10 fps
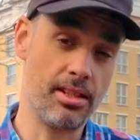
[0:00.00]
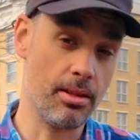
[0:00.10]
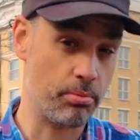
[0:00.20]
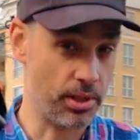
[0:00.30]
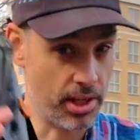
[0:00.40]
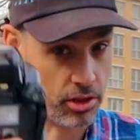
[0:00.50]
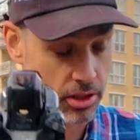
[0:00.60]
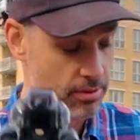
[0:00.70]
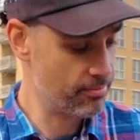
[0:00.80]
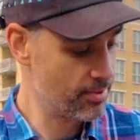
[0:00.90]
see the
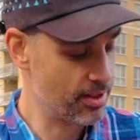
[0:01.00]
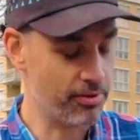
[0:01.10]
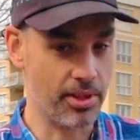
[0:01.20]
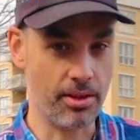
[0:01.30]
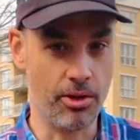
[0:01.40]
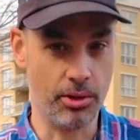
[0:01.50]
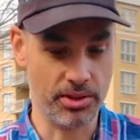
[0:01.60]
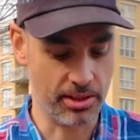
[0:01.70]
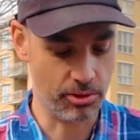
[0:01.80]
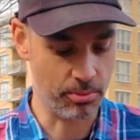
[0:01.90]
protection, if it
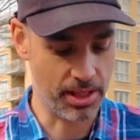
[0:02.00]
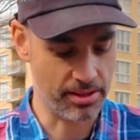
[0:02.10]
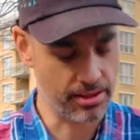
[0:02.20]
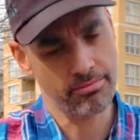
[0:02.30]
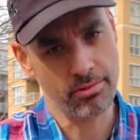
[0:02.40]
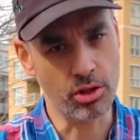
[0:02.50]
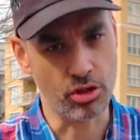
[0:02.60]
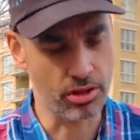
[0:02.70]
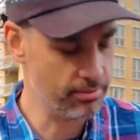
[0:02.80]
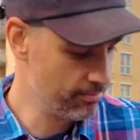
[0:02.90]
holds into place. It
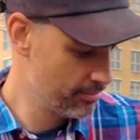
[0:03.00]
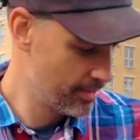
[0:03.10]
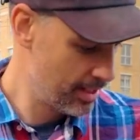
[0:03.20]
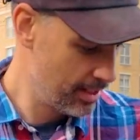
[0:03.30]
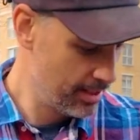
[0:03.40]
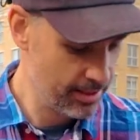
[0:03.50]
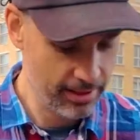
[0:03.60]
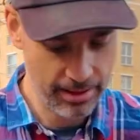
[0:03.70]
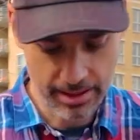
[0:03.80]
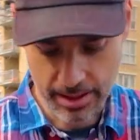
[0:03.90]
should.
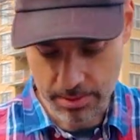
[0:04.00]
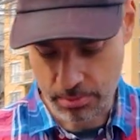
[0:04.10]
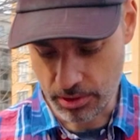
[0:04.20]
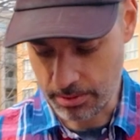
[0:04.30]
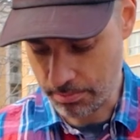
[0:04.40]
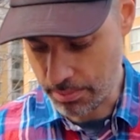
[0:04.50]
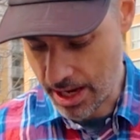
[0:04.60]
Let's put it